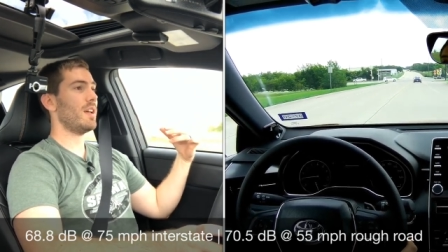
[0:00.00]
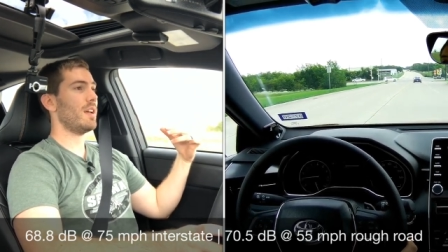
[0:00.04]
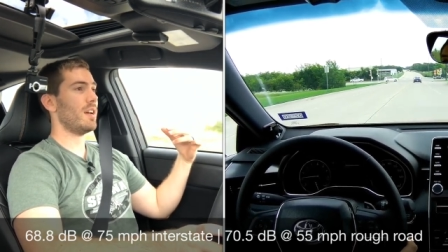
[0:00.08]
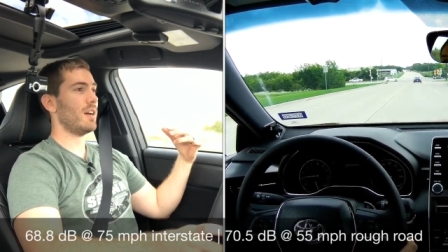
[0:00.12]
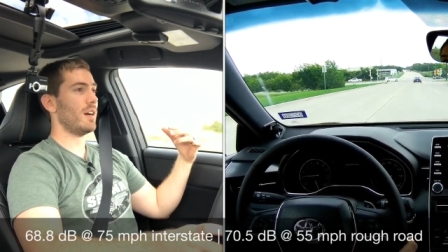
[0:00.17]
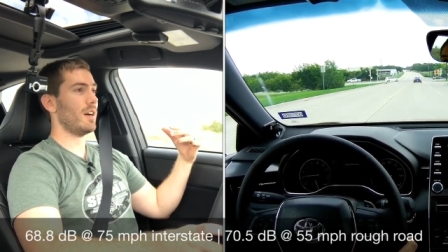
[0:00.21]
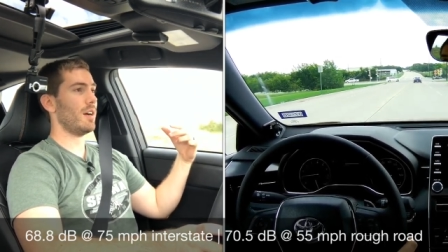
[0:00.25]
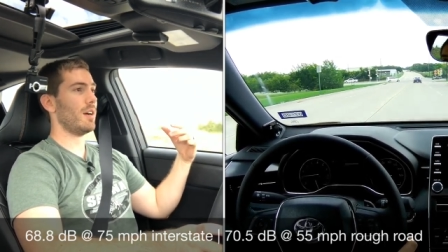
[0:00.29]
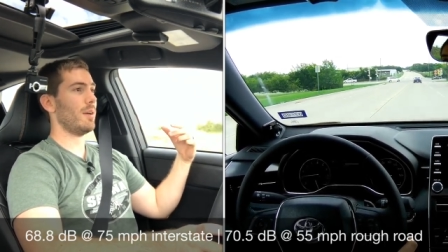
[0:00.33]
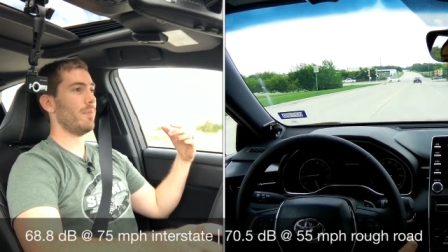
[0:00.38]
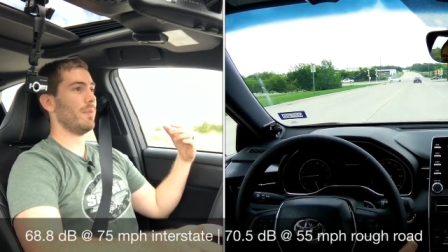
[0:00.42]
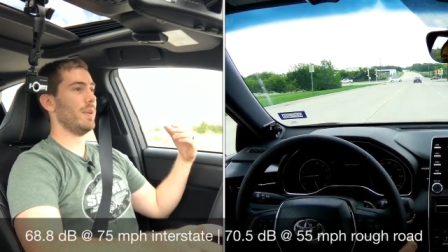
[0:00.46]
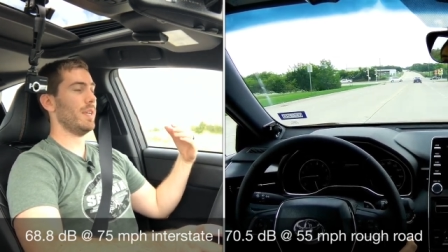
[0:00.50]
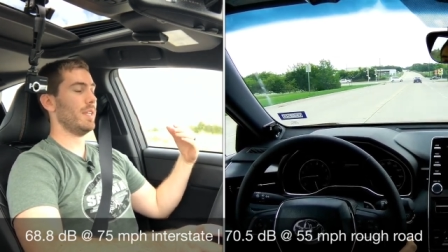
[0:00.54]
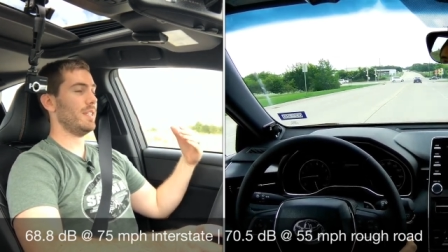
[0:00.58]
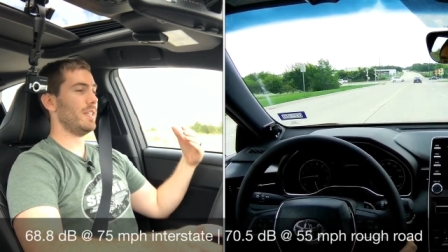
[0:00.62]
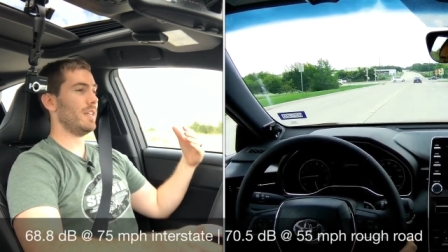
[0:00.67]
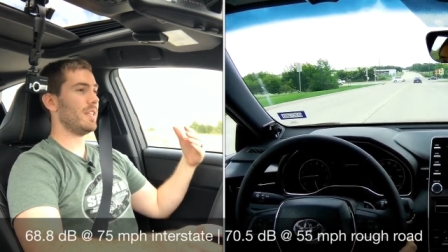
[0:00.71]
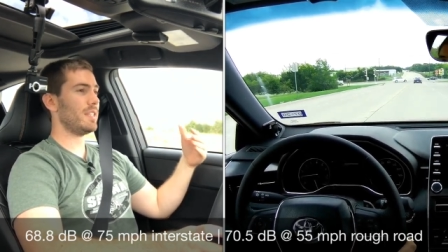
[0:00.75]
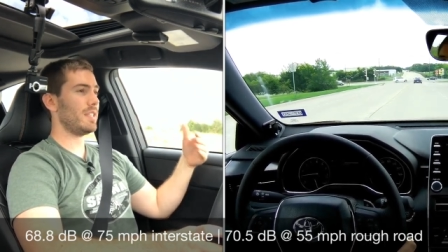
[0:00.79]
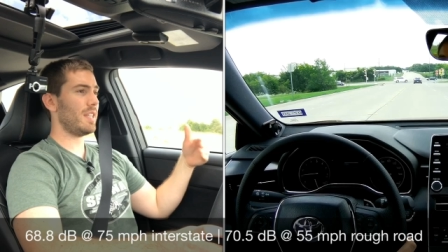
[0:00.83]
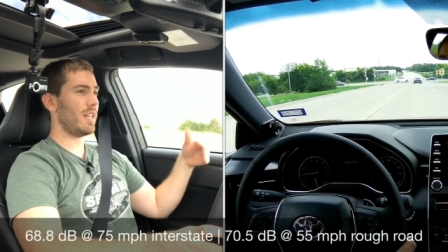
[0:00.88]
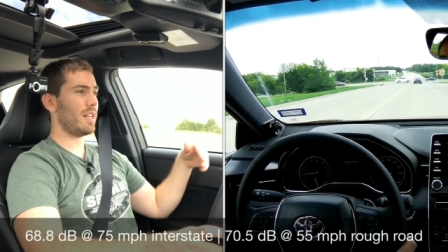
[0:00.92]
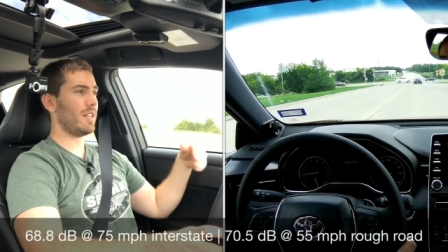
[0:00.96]
It
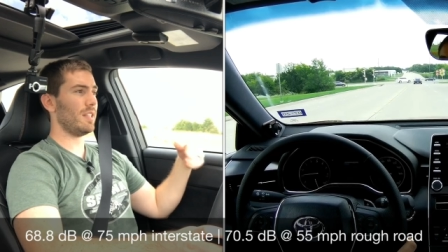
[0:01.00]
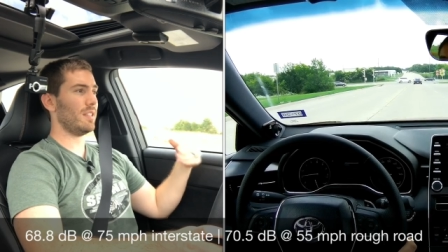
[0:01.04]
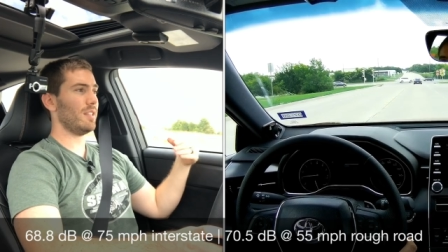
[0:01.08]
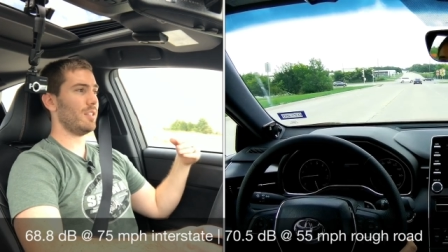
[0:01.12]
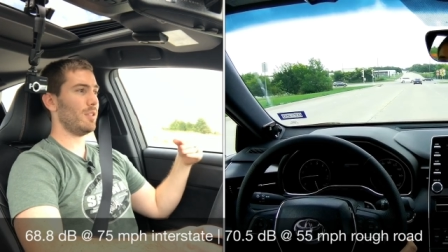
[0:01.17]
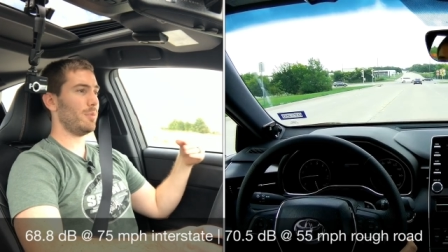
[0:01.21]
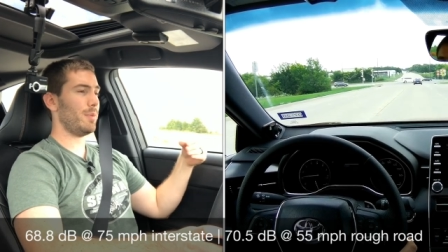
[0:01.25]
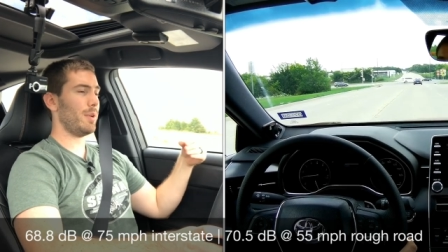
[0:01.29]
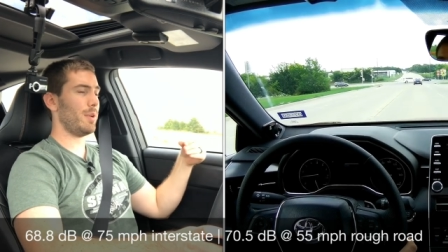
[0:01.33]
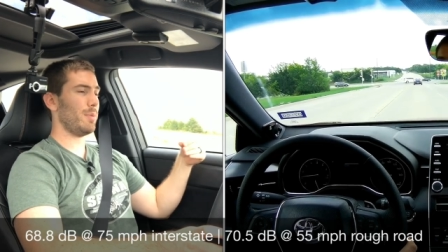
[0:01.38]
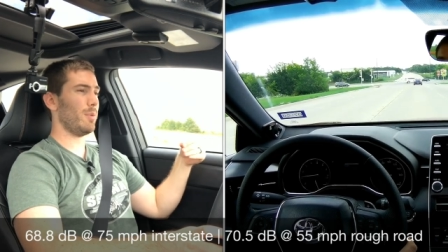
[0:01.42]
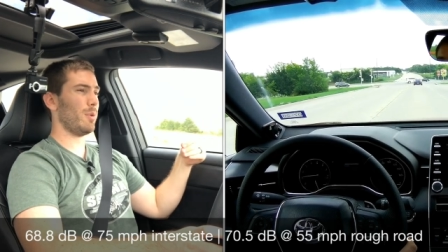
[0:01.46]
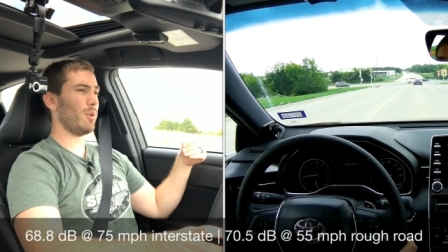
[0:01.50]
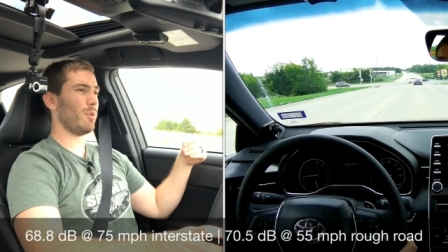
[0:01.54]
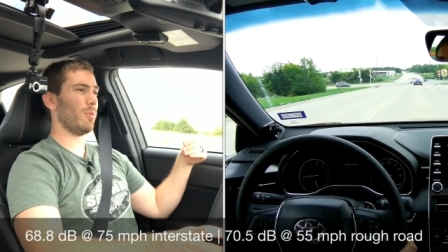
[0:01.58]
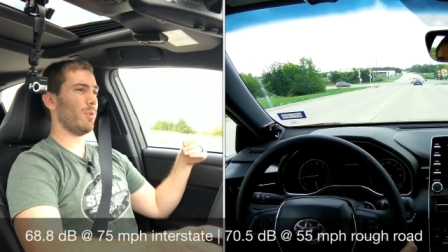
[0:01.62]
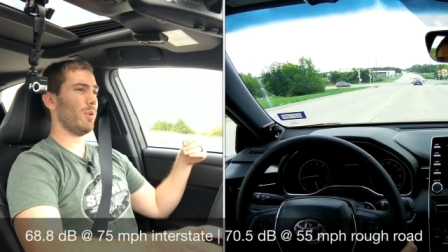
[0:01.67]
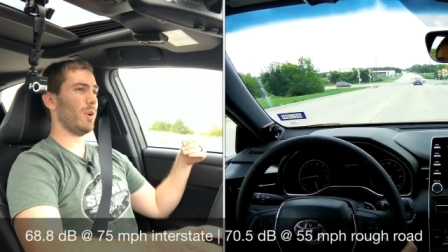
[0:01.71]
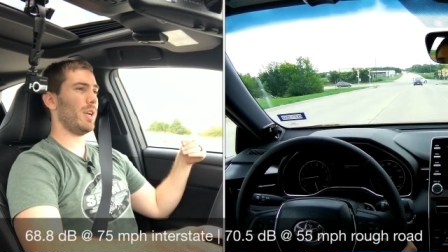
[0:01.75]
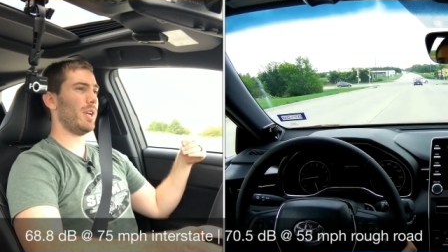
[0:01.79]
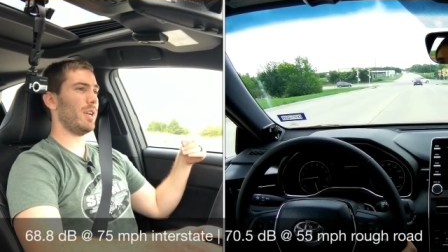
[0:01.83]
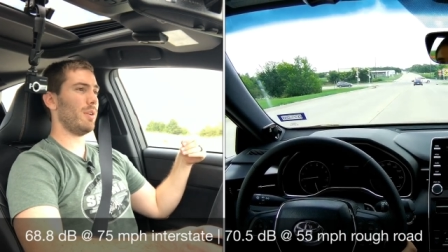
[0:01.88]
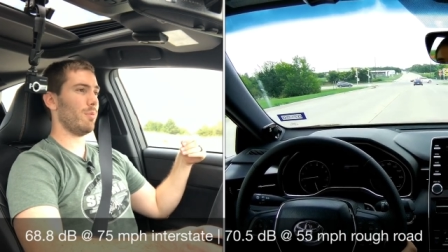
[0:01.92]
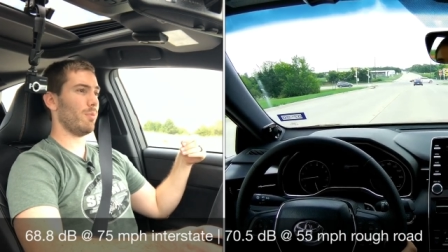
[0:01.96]
does let a little bit more
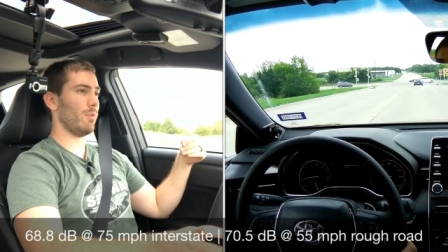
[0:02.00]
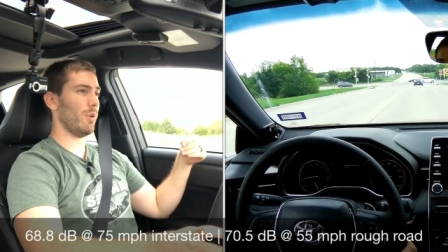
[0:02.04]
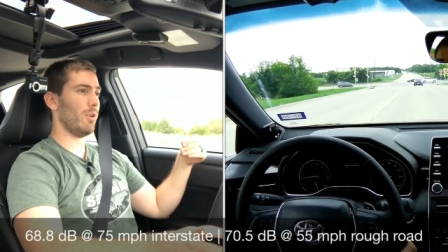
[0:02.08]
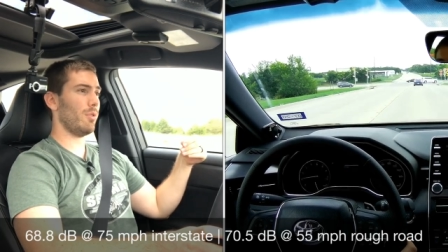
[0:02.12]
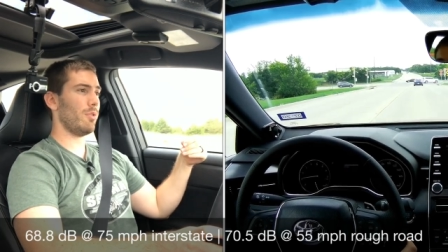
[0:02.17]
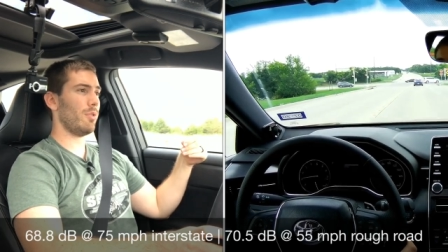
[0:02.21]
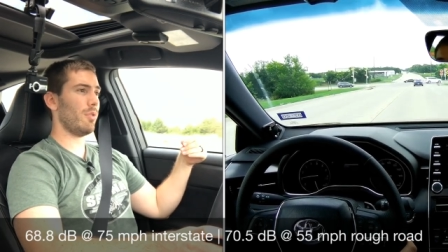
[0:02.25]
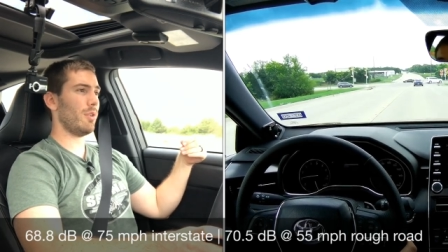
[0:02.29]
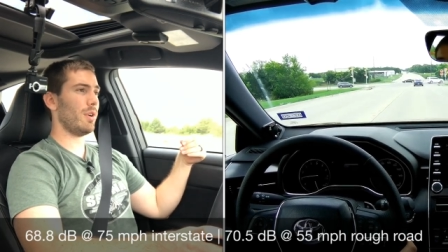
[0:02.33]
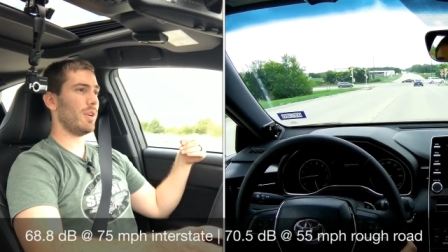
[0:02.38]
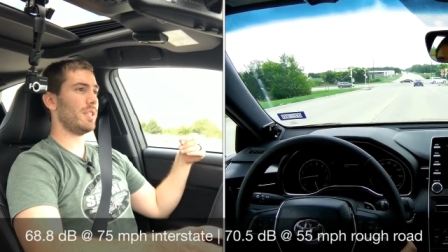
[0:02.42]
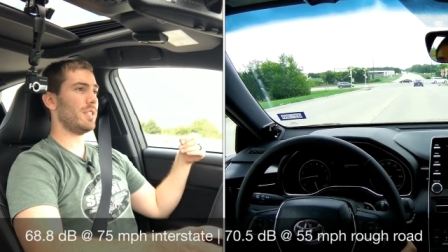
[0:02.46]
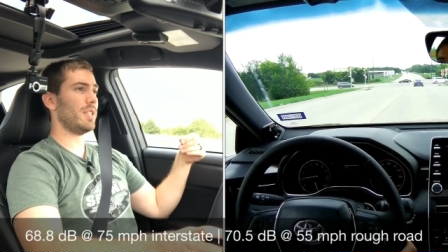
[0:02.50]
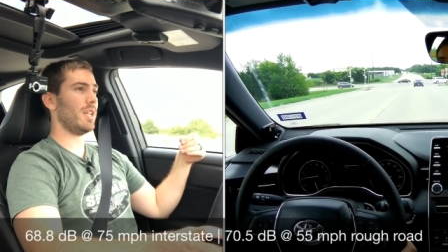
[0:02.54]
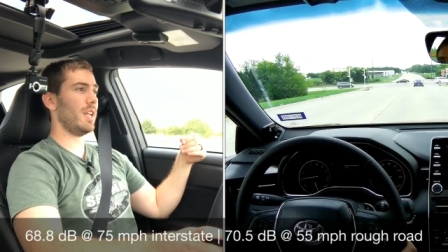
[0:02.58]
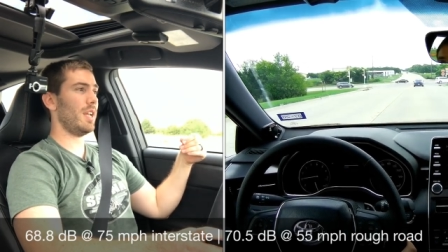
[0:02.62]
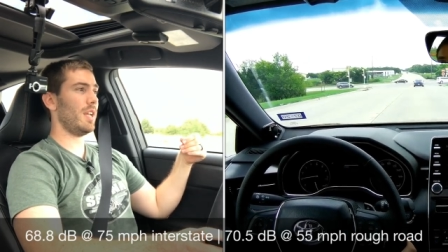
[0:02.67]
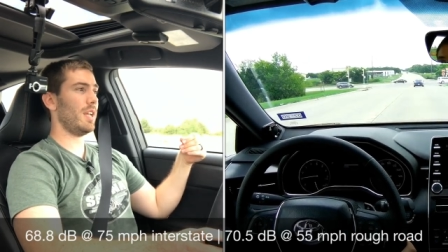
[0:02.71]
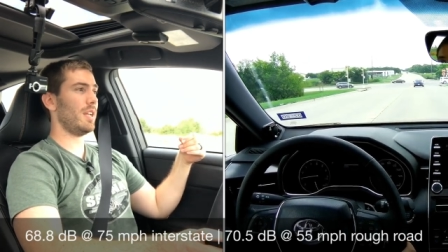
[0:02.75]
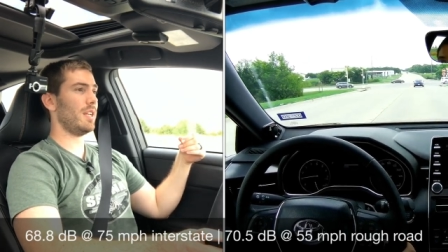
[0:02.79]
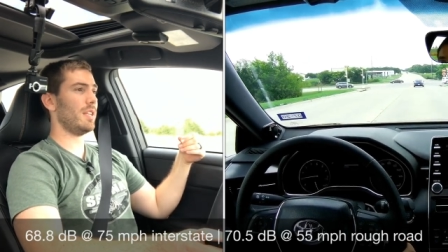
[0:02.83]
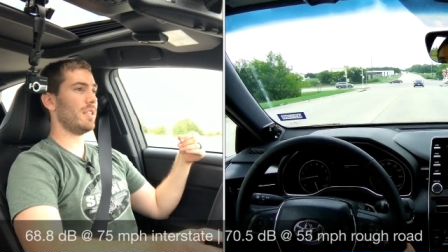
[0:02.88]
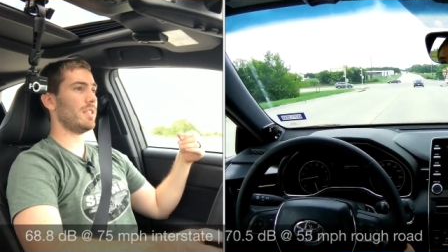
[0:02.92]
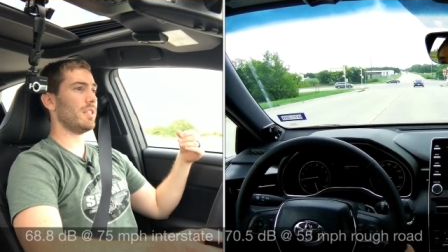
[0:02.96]
road noise
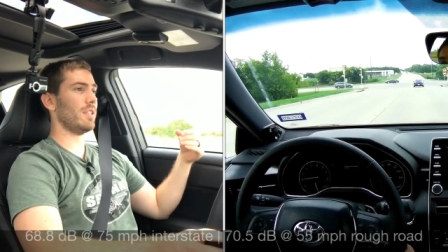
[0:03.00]
in,